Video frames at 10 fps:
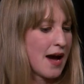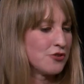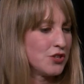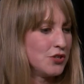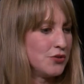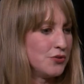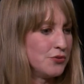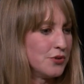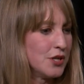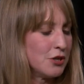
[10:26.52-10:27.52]
do you
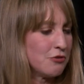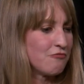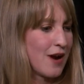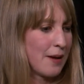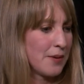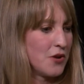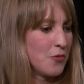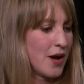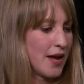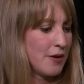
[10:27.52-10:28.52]
wrap in a
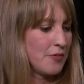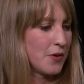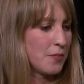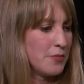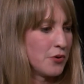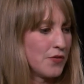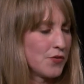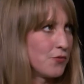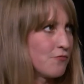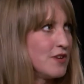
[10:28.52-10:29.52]
way that people can sort
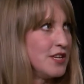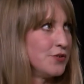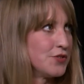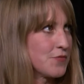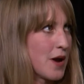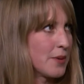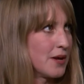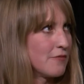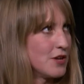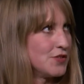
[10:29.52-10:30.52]
of reuse the wrapping,
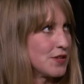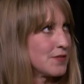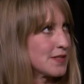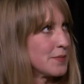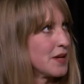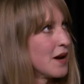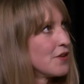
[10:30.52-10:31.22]
reuse it for something else?